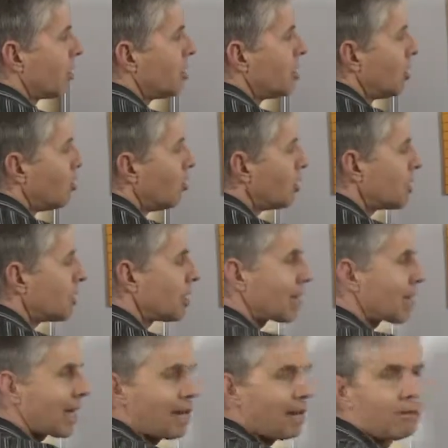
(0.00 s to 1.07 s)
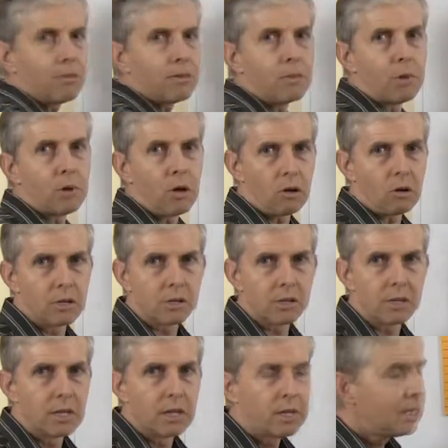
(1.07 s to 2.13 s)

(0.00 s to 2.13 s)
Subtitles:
I don't want you to count the blocks.